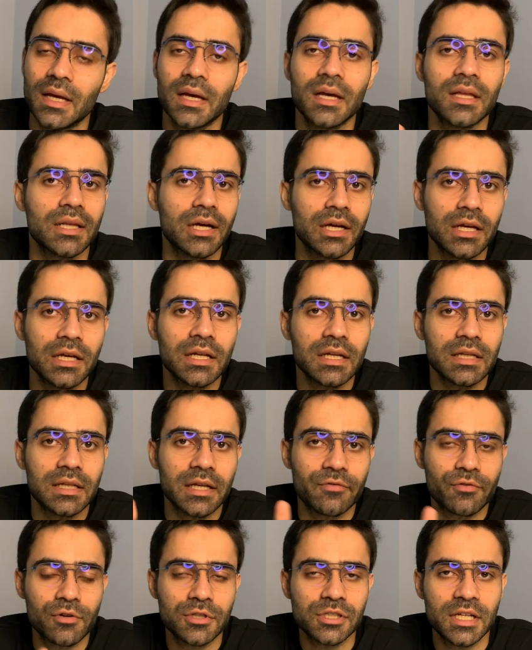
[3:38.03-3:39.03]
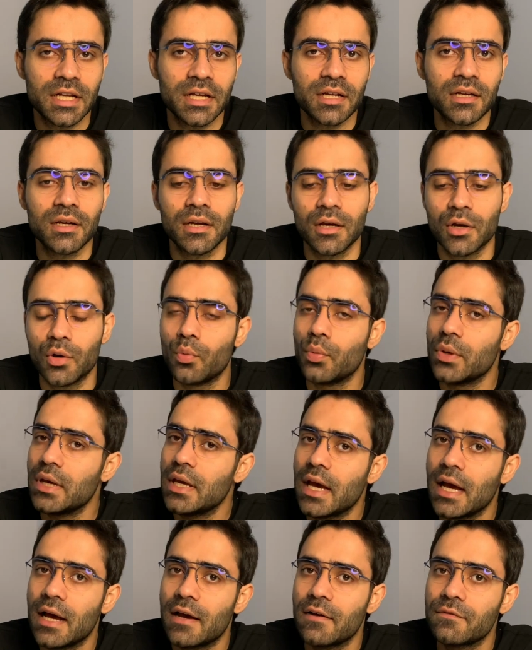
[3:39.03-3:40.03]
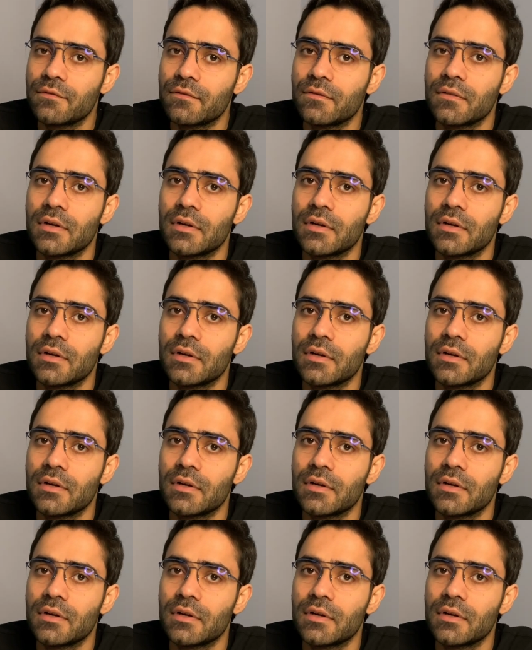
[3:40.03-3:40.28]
Now, in nephrogenic, we have